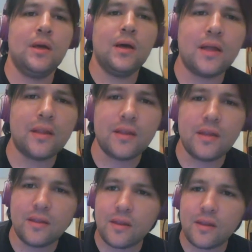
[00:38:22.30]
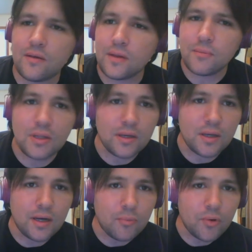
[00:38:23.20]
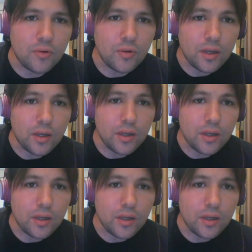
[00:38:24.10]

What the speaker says: I think they. Let me look it up real quick.